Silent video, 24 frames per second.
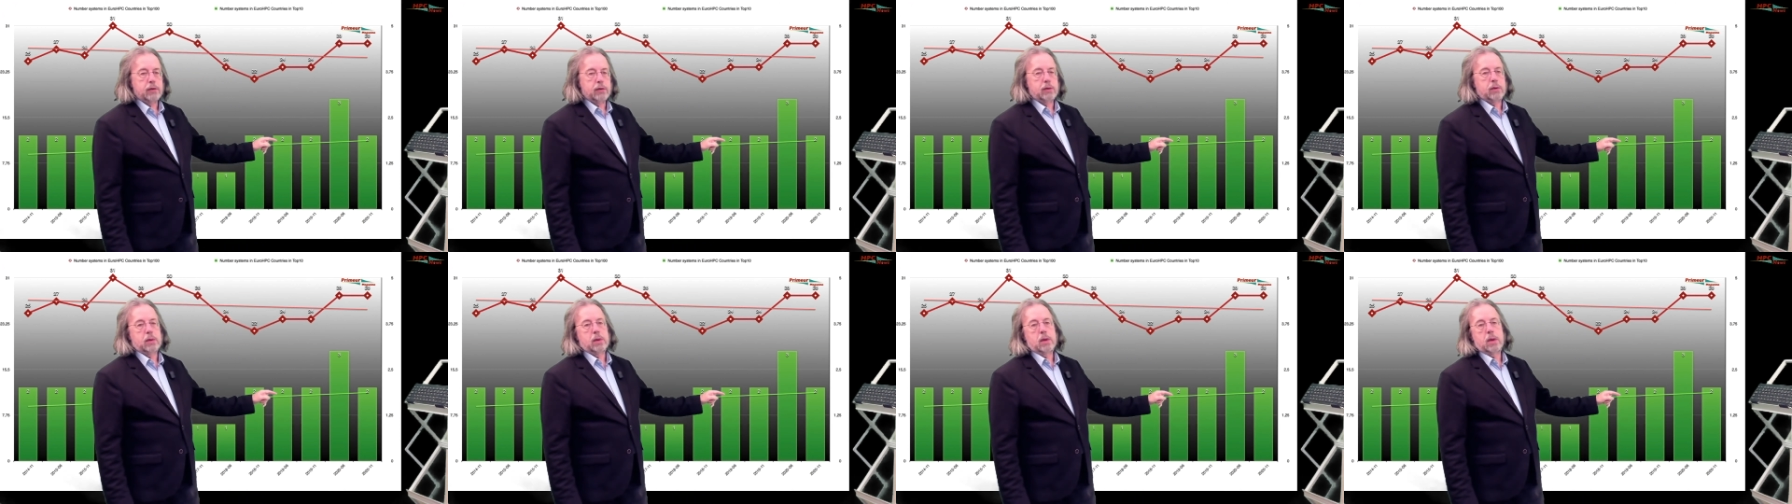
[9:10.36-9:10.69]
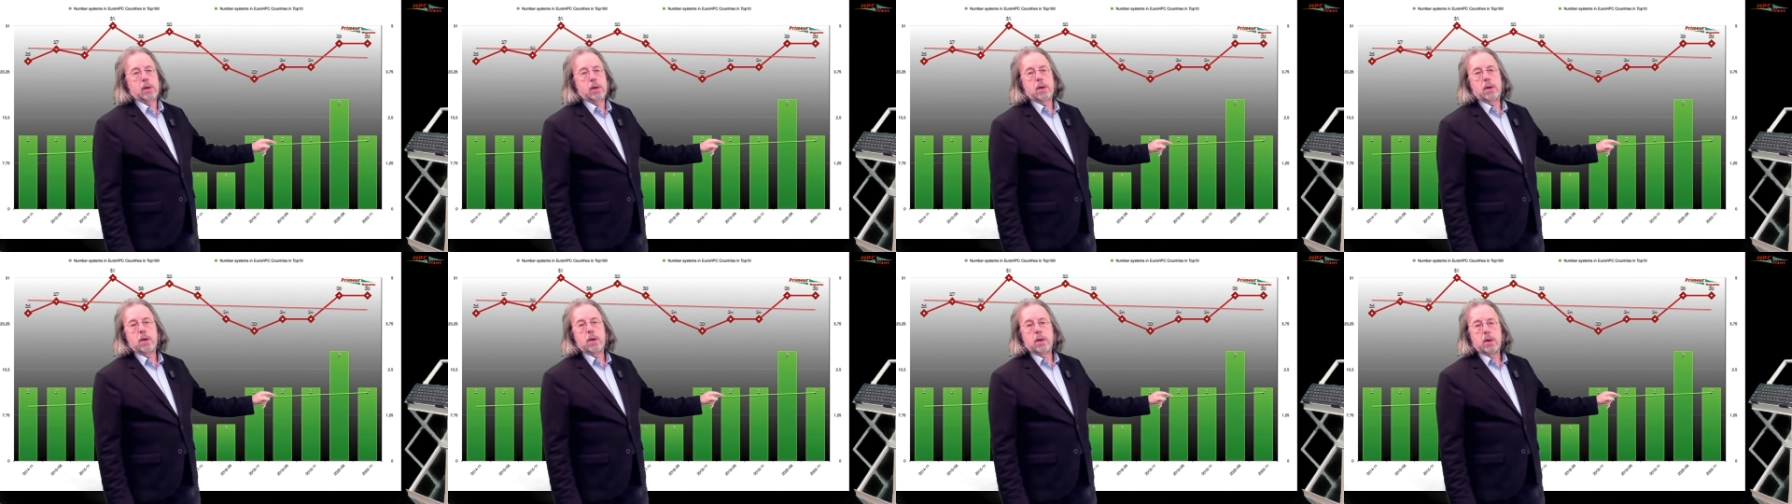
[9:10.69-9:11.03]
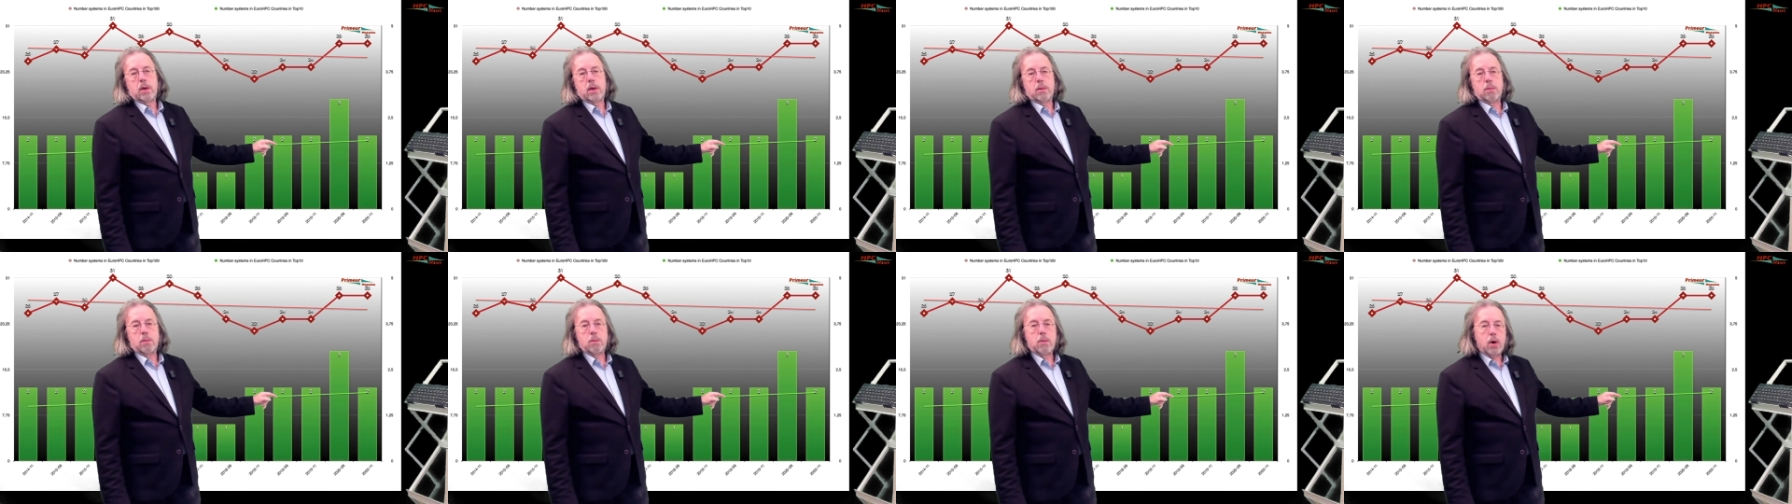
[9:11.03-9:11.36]
has
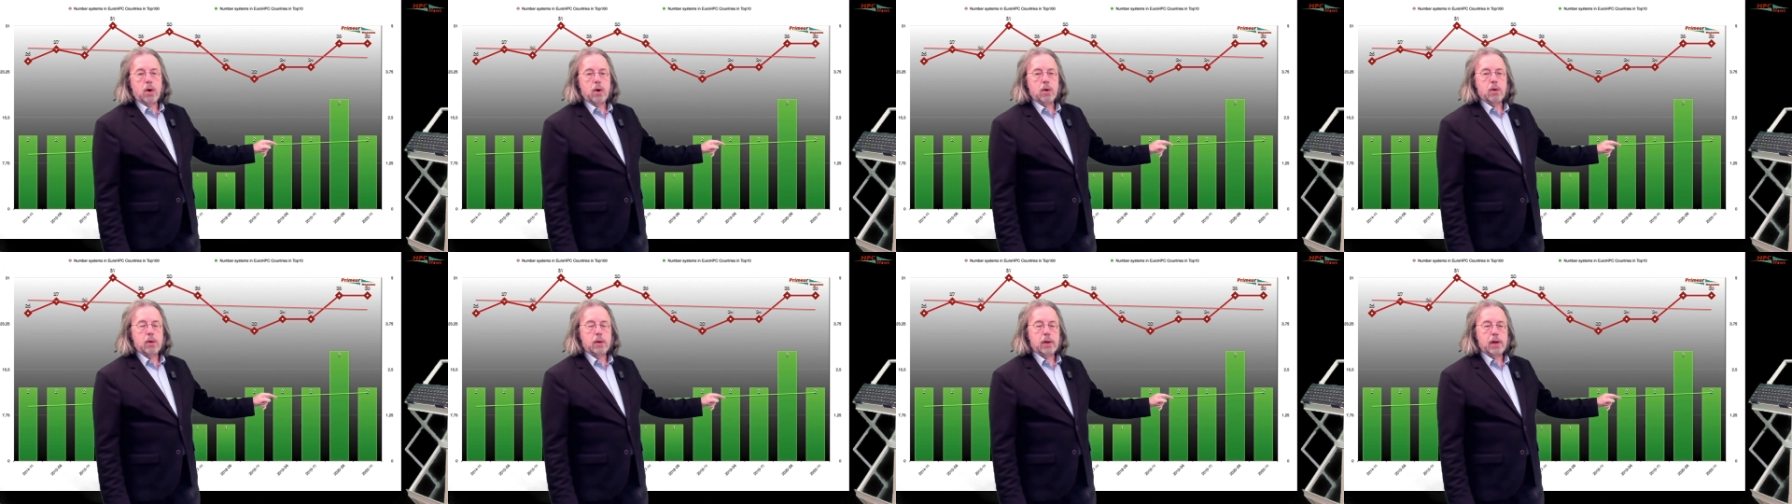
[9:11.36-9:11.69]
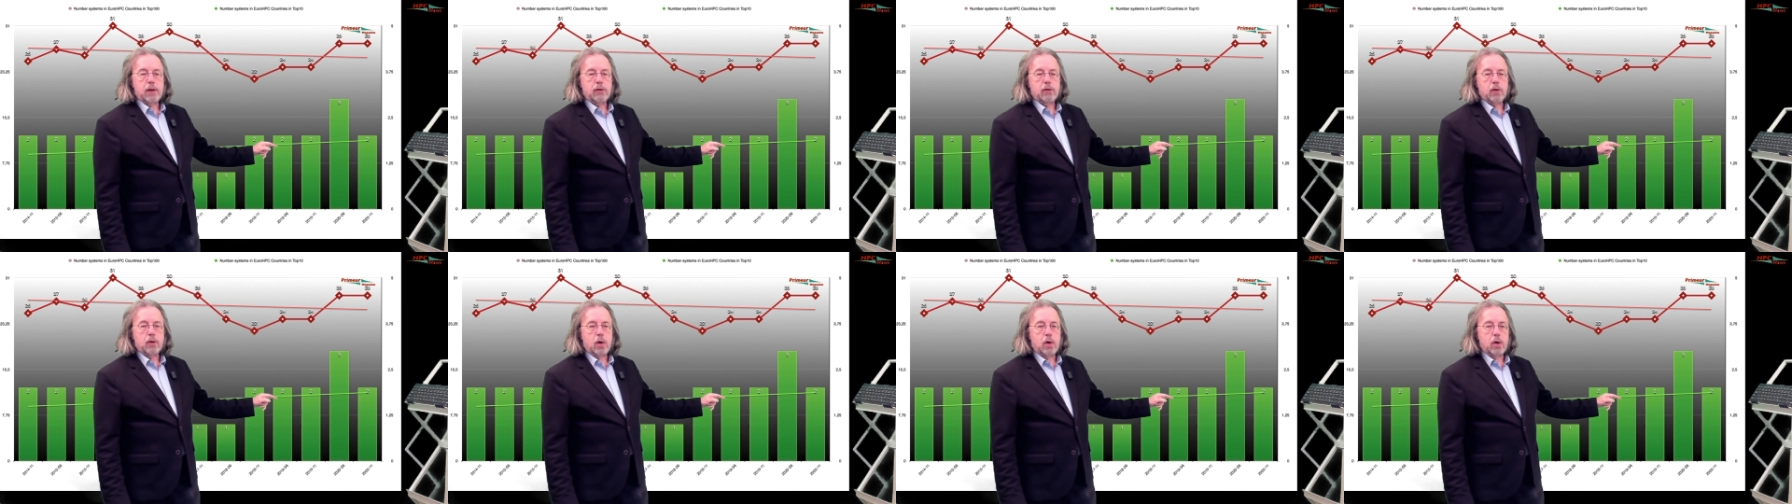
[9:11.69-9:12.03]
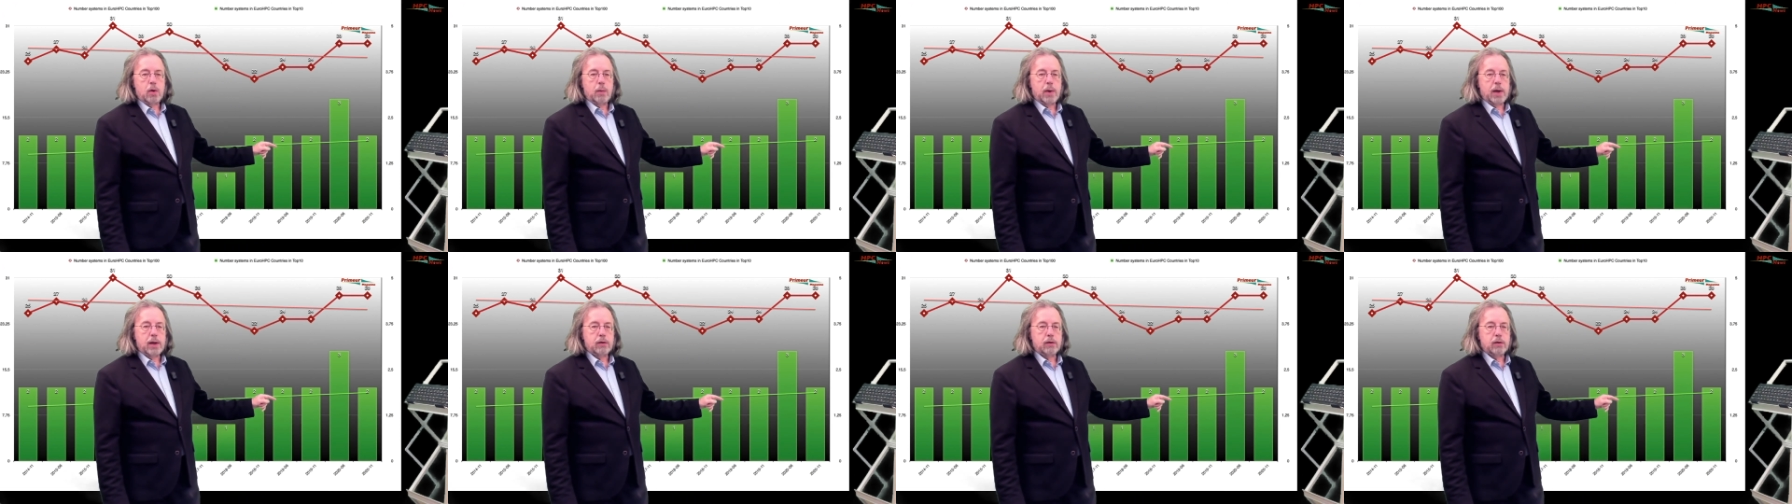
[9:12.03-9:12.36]
more or less
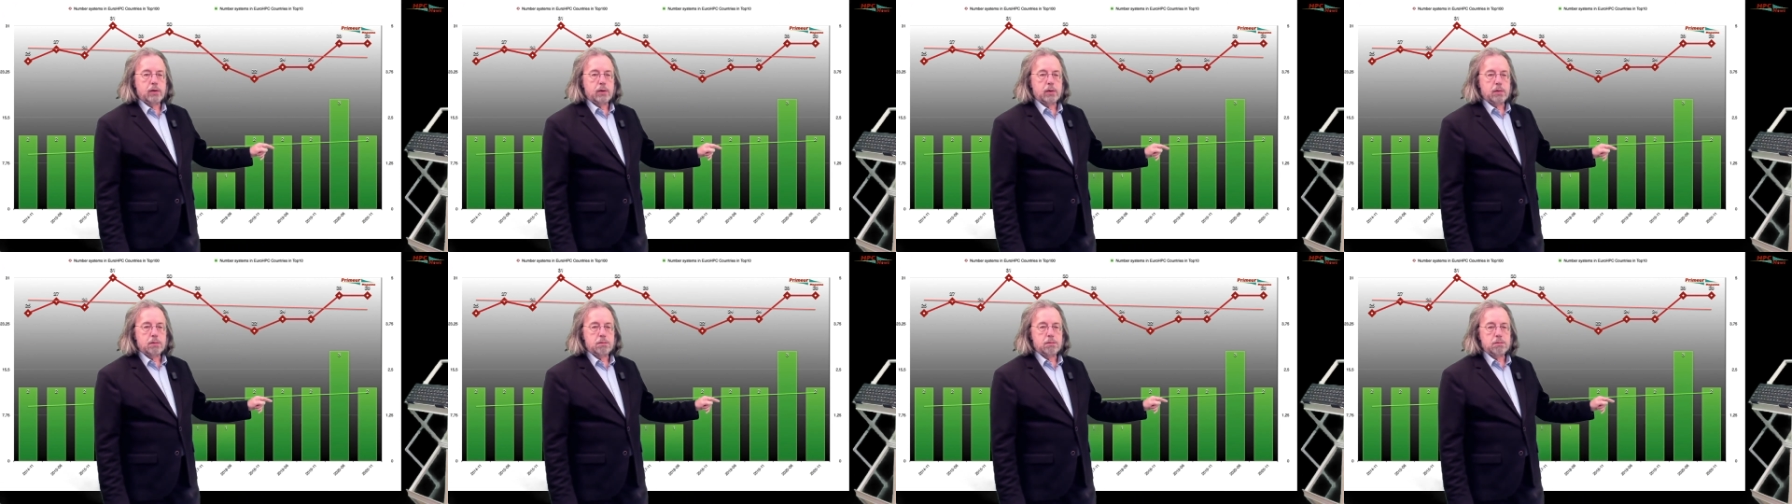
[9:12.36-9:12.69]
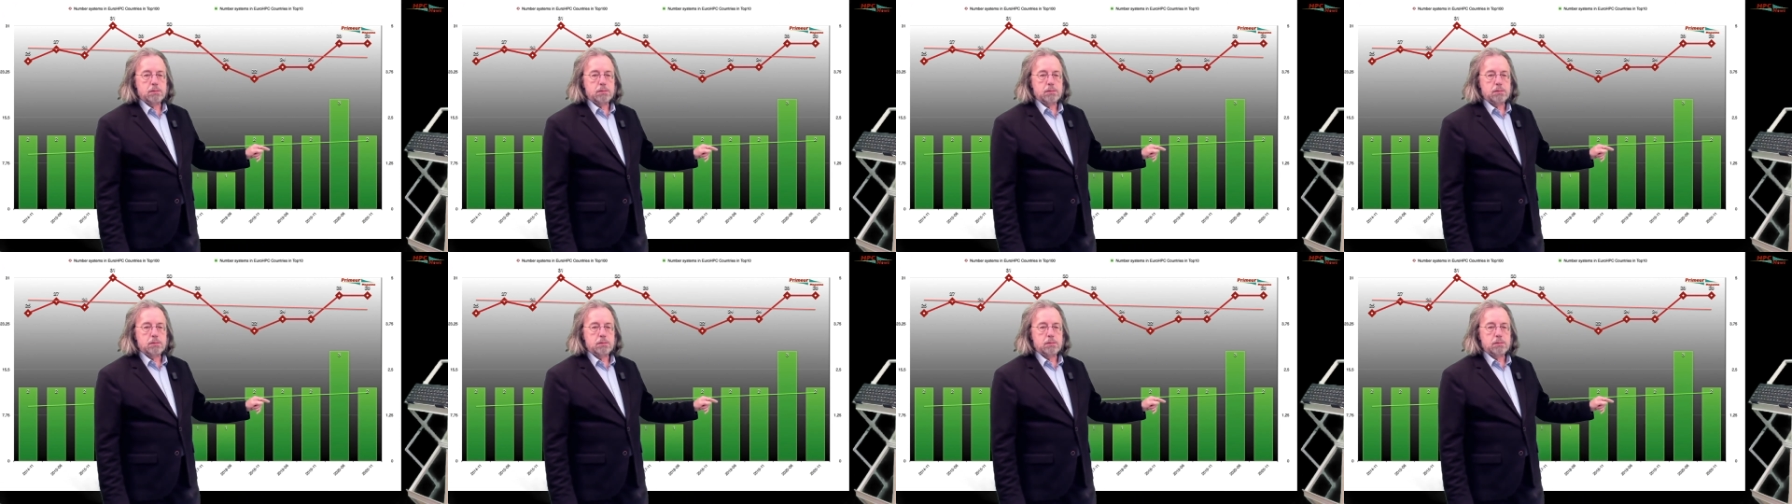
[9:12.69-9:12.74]
always